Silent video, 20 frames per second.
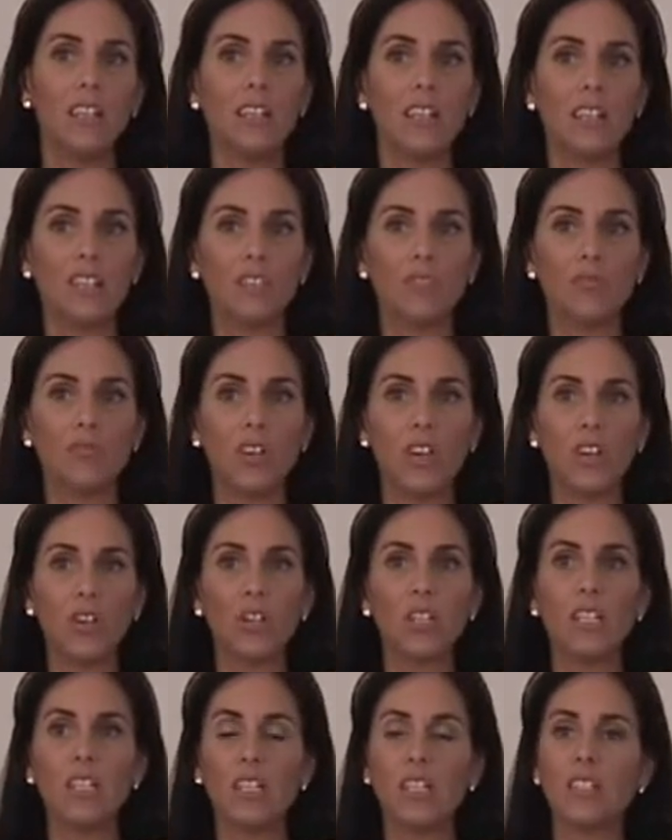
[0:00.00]
It's
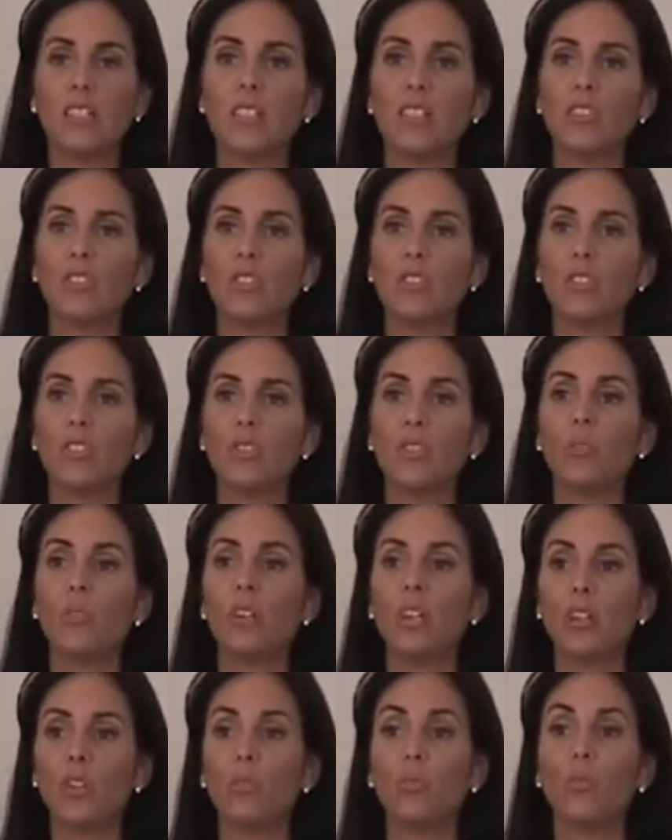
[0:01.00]
very easy to do,
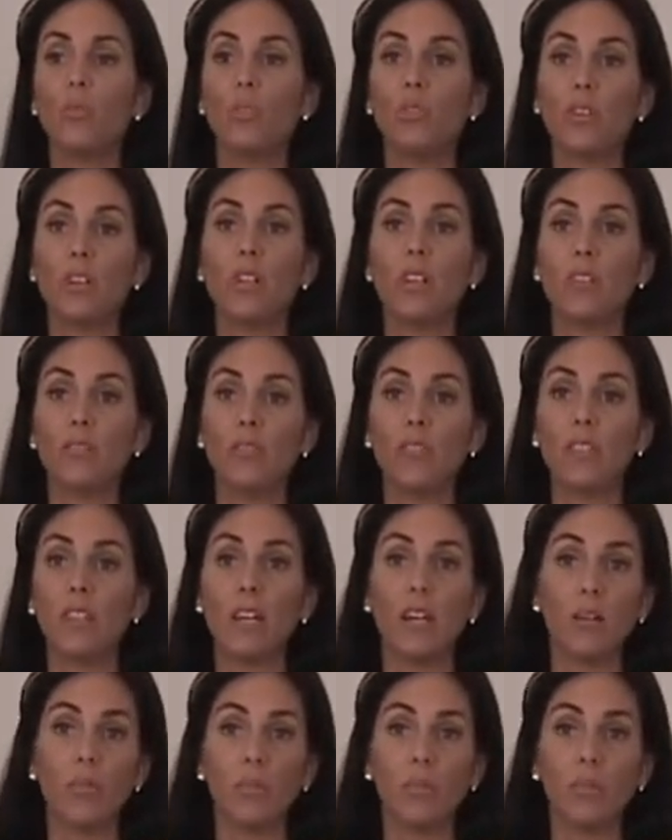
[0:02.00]
and it will give
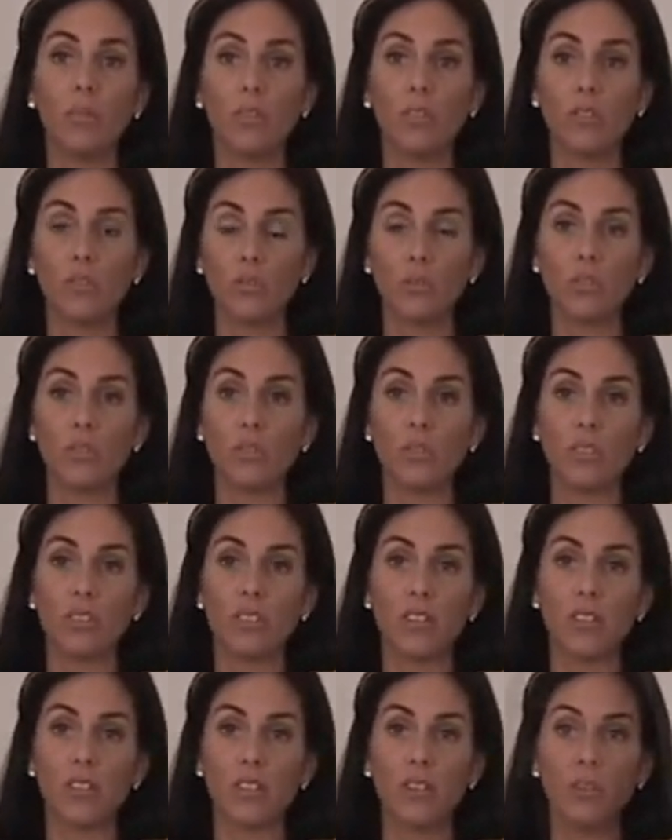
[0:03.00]
them the results
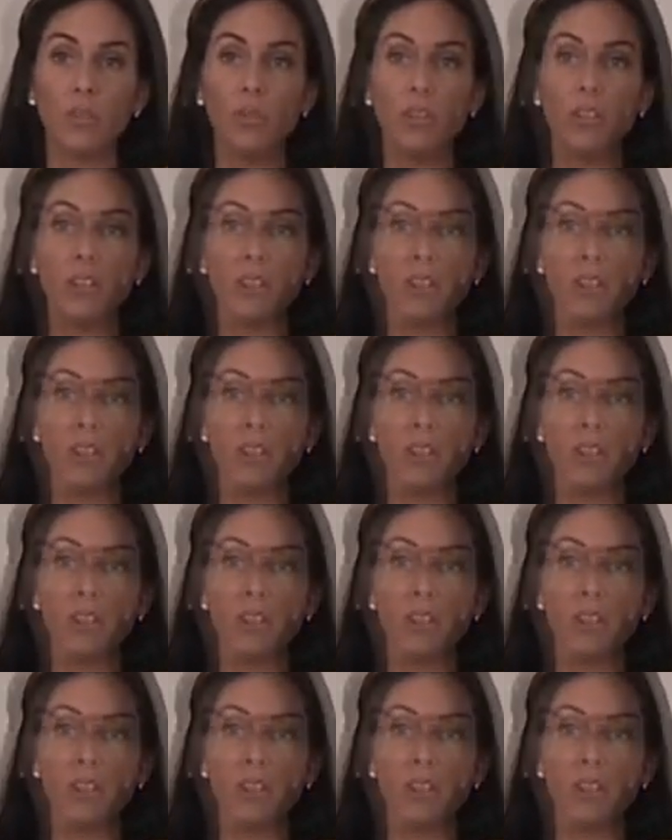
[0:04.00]
that they want.